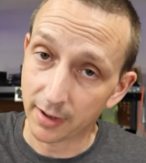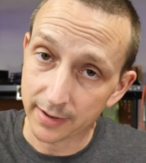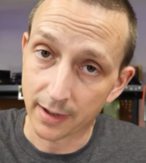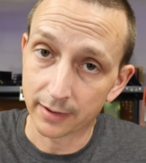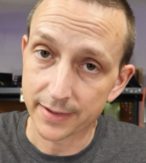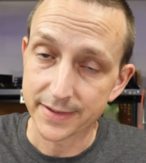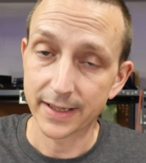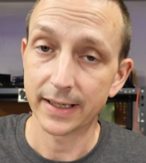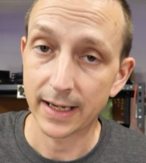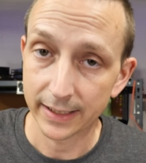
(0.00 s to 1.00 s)
All right, I'm gonna
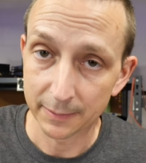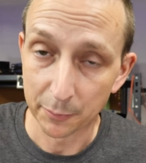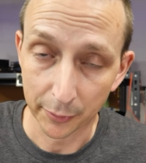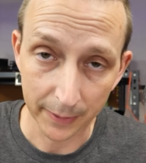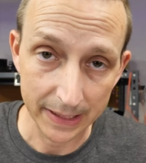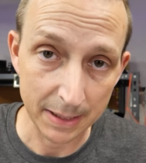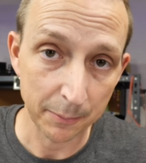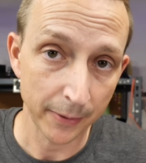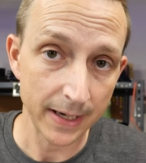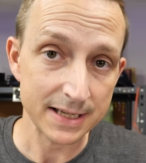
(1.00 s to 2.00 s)
say I am pretty
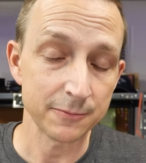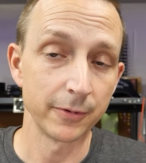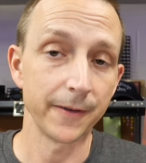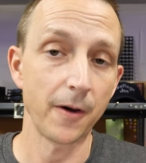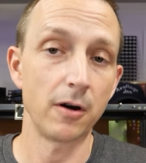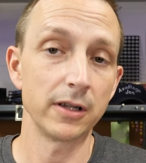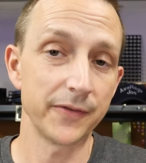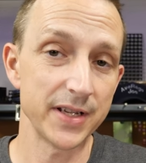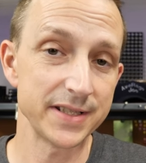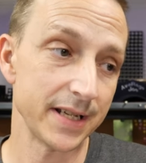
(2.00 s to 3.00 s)
impressed with all of
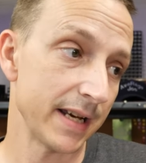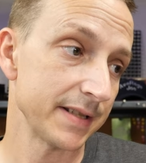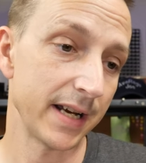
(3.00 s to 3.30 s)
these tests.